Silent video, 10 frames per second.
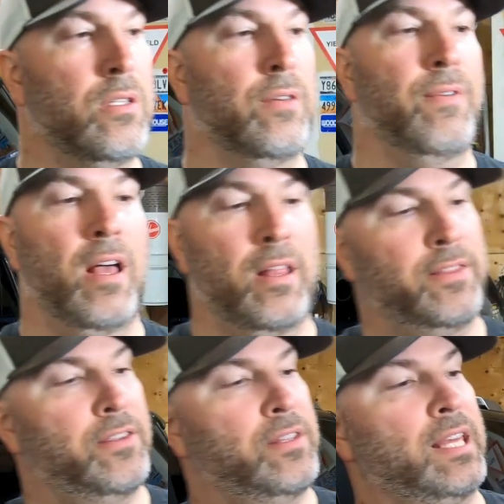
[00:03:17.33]
So the final
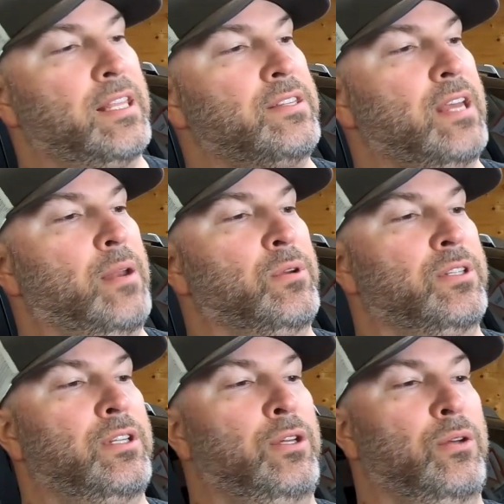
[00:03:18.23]
thing they said was
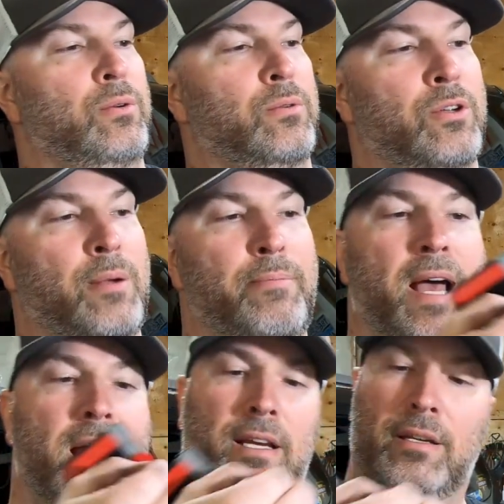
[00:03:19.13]
to strip
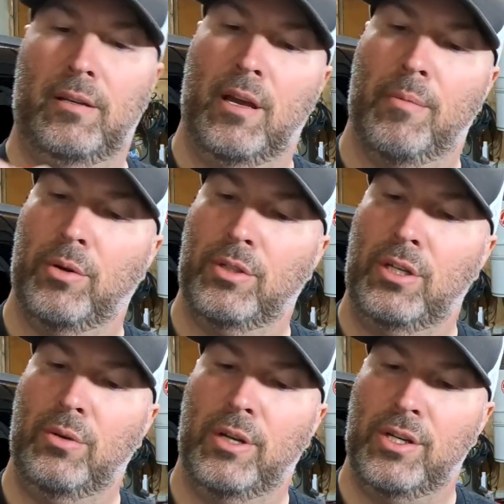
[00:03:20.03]
back about
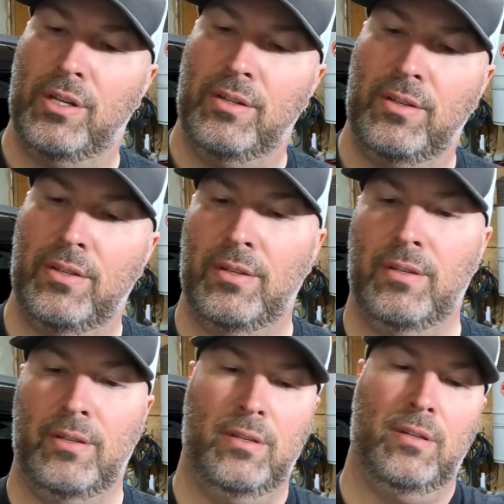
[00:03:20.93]
2 inches
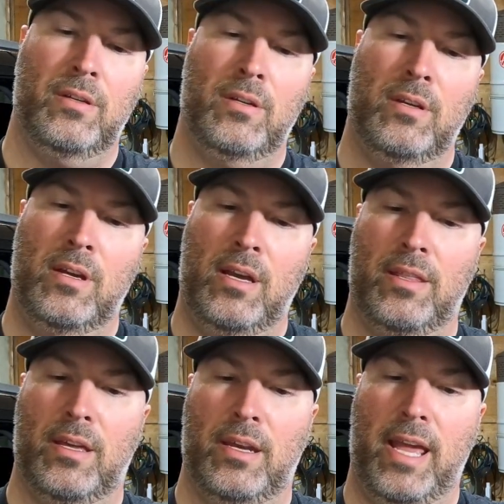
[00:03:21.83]
and
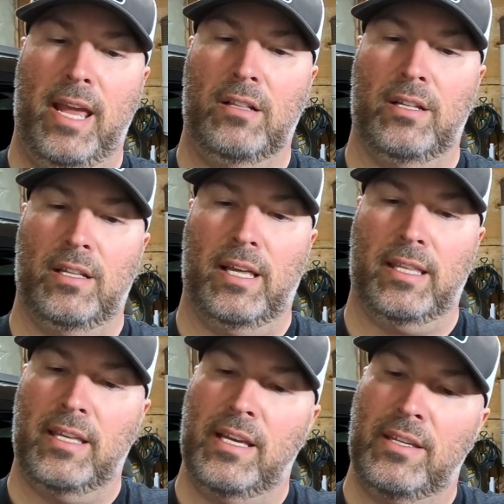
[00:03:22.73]
then angle it
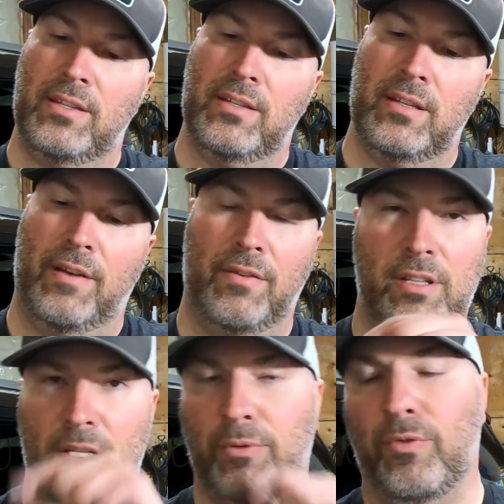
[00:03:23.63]
like this. And I've heard
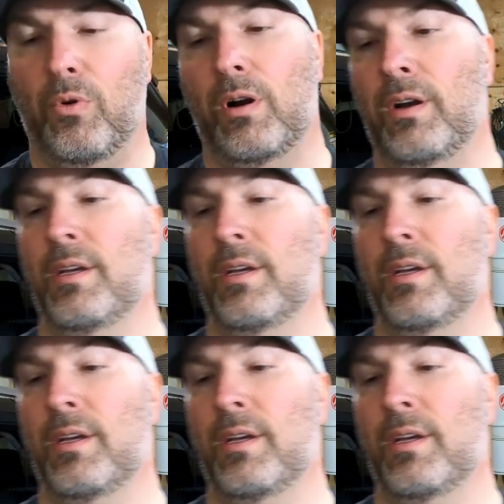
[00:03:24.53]
this before,